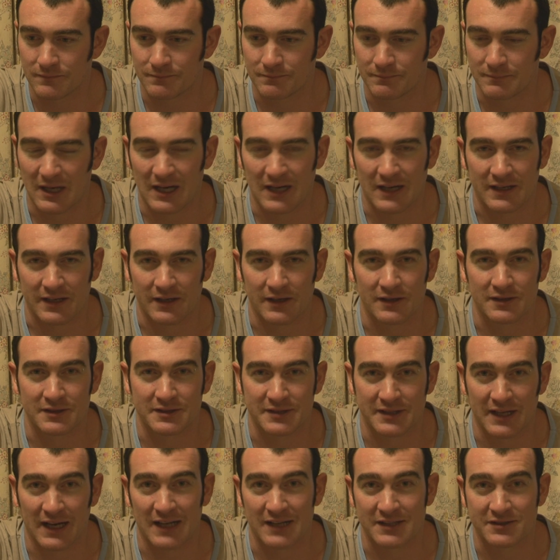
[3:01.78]
Marco
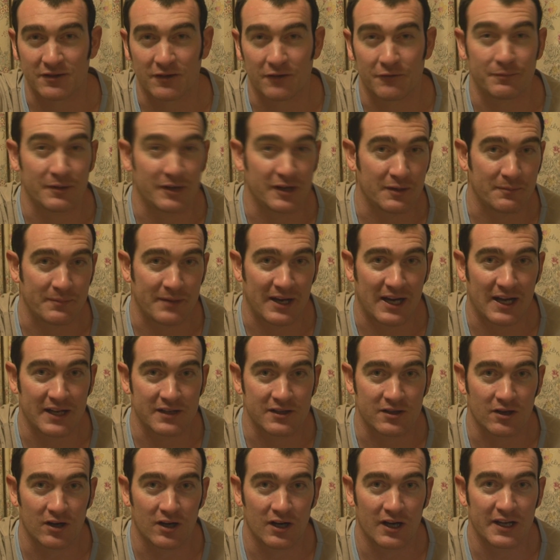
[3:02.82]
starts off being a
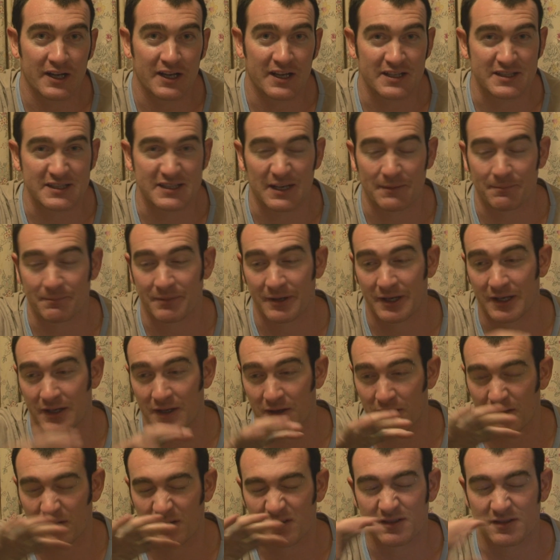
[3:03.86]
bad guy, ends up
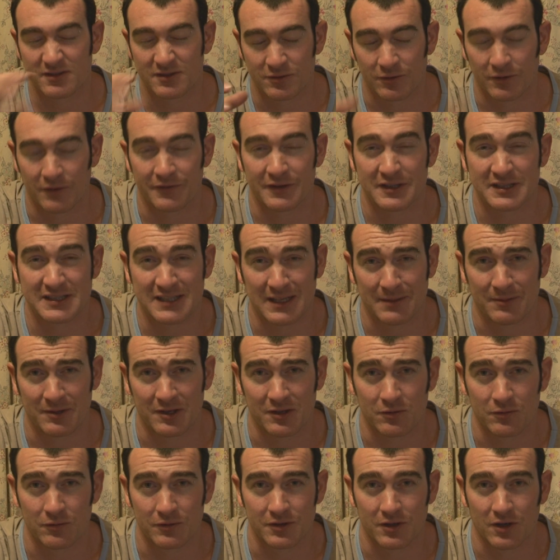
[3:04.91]
being sort of a
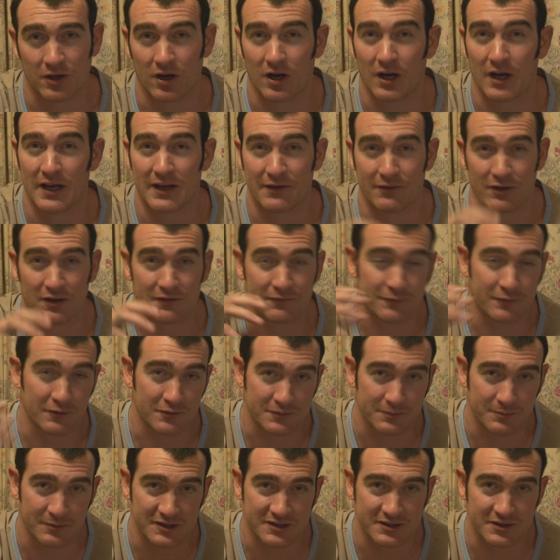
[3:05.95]
semi-good guy. Everyone
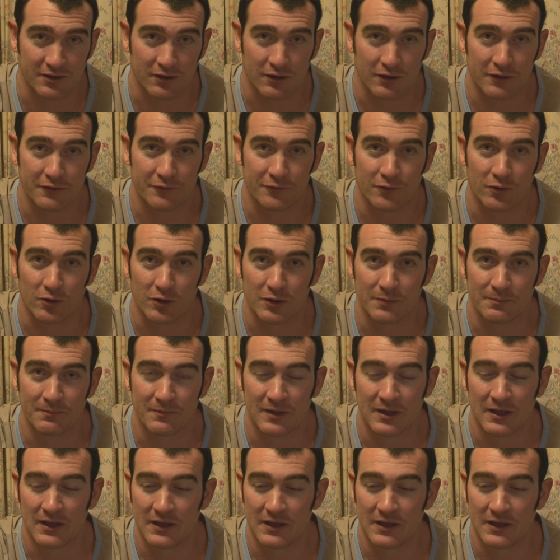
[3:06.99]
feels a bit sorry for him.